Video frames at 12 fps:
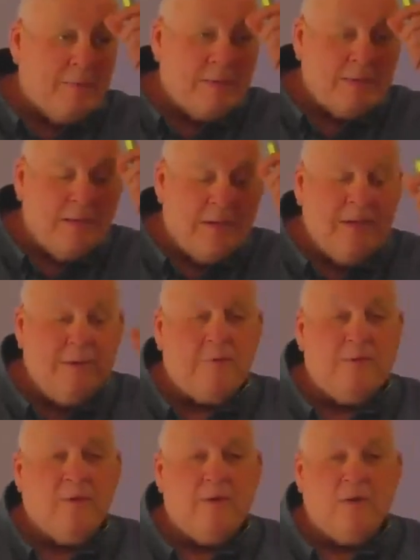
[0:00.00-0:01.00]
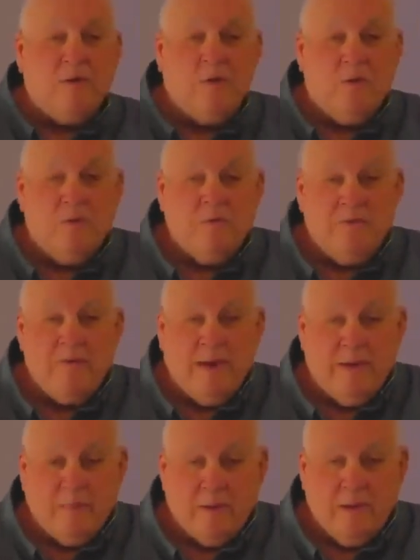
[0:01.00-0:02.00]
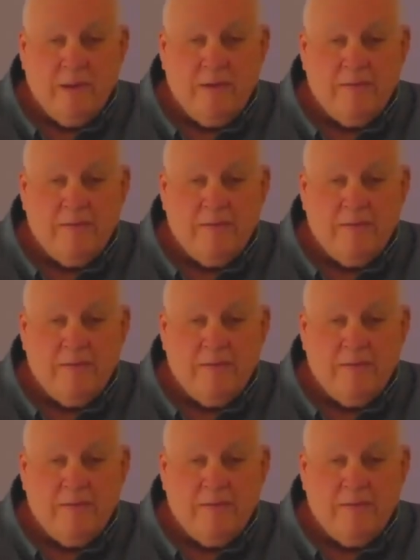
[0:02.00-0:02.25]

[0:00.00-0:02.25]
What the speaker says: study for her whole family,